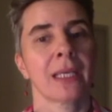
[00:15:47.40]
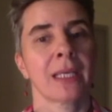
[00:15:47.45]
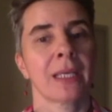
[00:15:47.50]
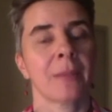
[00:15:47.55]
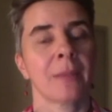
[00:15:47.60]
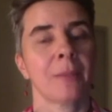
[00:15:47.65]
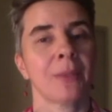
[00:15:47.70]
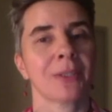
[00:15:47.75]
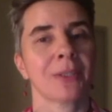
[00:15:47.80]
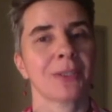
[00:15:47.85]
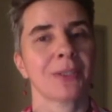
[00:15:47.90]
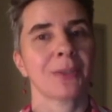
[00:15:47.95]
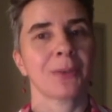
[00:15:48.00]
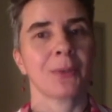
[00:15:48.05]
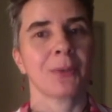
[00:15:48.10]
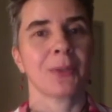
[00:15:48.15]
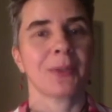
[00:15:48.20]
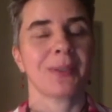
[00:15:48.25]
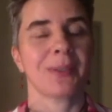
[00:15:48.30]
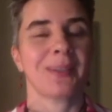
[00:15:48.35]
But
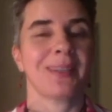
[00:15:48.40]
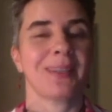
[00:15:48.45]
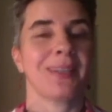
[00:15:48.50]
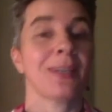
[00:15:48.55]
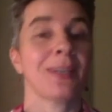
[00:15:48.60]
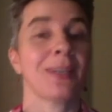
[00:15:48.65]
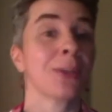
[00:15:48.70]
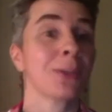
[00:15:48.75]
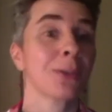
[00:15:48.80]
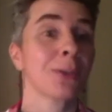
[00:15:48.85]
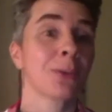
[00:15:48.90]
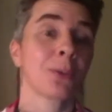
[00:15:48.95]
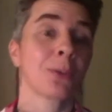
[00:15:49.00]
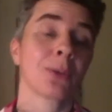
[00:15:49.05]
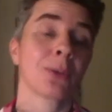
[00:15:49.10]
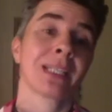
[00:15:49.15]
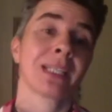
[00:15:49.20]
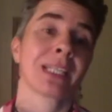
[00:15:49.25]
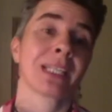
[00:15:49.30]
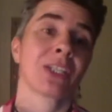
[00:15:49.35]
another
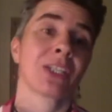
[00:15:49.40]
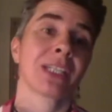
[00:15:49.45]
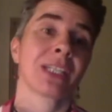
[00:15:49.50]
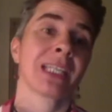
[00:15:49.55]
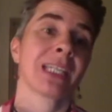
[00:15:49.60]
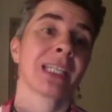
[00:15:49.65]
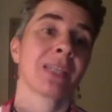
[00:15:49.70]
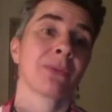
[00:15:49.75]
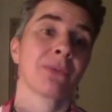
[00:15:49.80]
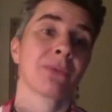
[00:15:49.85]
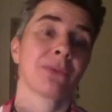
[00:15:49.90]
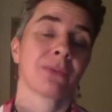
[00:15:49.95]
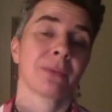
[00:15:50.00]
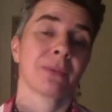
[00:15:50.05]
quote that she gave